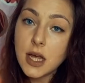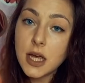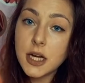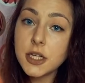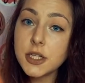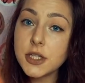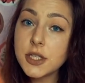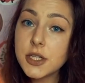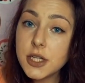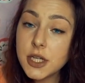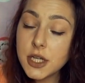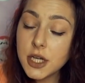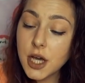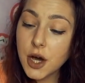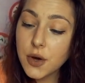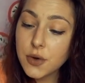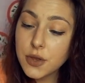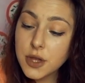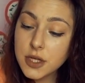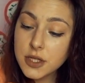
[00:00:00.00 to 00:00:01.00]
Let us see
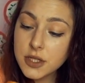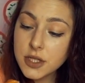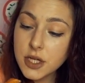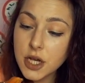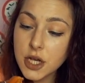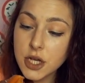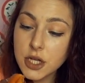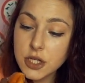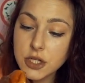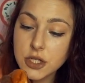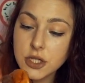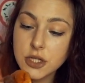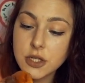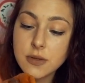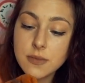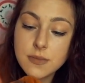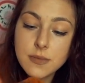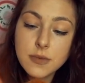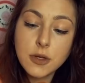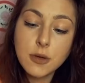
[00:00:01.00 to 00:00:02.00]
how this is.
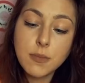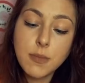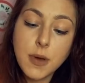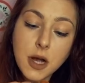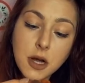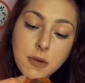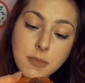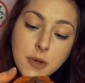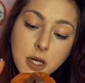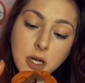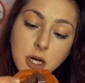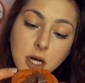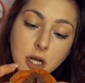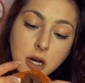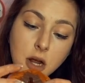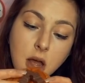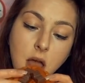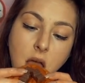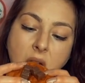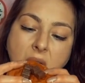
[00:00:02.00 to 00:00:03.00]
You better be
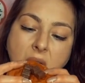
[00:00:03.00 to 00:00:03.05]
good.